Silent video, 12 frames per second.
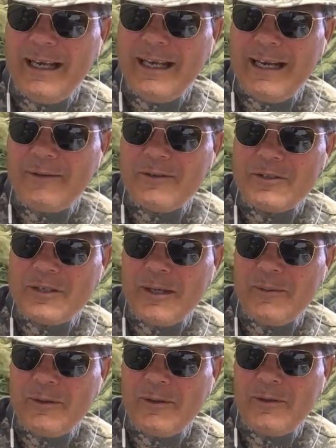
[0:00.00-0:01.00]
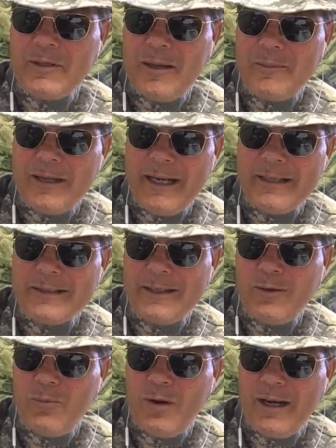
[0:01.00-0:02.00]
And I'm going to share with you cupcakes
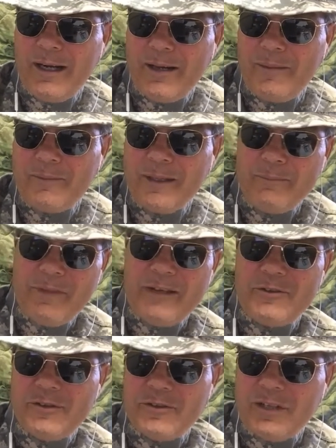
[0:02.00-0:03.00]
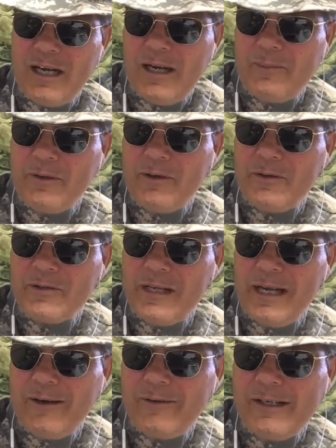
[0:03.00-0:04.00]
that are whining about your job or your
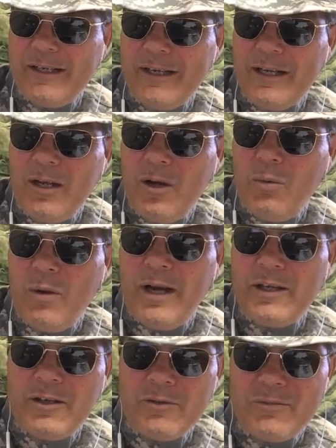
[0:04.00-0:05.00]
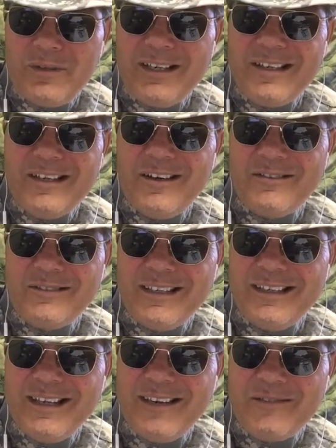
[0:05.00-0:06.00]
salary while you're really
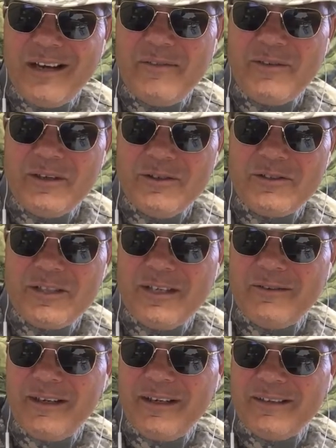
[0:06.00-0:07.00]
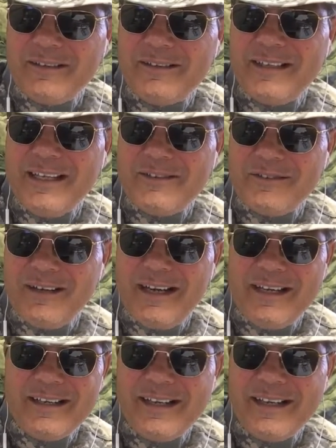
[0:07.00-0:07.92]
only a revenue generator. That's right.